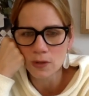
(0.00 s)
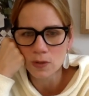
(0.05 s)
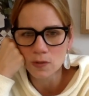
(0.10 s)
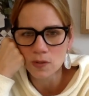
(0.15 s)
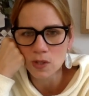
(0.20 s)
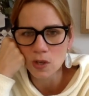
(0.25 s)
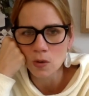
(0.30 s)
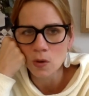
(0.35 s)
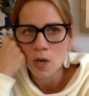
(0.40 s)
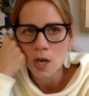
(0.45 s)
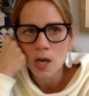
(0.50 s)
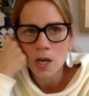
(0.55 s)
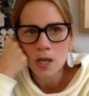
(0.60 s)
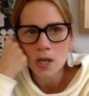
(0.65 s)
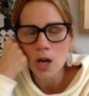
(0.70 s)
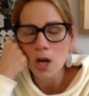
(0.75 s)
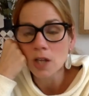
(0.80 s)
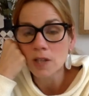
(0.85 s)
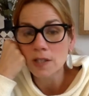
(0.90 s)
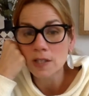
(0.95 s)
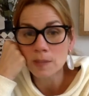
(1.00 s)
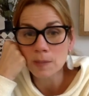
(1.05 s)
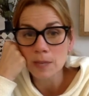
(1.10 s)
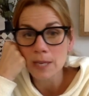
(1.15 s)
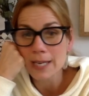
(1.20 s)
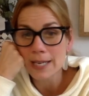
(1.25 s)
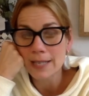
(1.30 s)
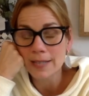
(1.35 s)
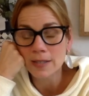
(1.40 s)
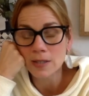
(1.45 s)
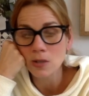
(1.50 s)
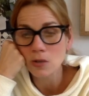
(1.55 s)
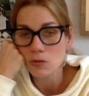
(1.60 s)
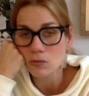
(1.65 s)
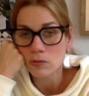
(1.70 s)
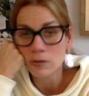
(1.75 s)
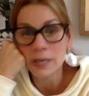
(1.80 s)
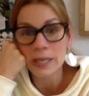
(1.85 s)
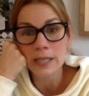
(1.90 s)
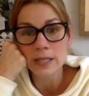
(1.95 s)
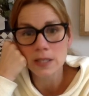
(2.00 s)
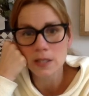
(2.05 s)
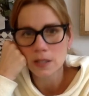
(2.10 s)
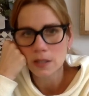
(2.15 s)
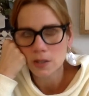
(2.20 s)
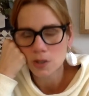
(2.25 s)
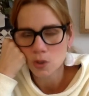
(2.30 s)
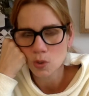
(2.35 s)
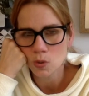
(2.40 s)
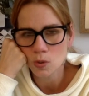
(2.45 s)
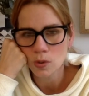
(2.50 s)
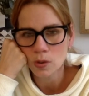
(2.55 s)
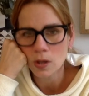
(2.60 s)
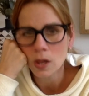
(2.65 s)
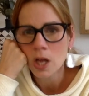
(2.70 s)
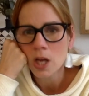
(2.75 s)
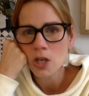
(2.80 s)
So call display is a great tool.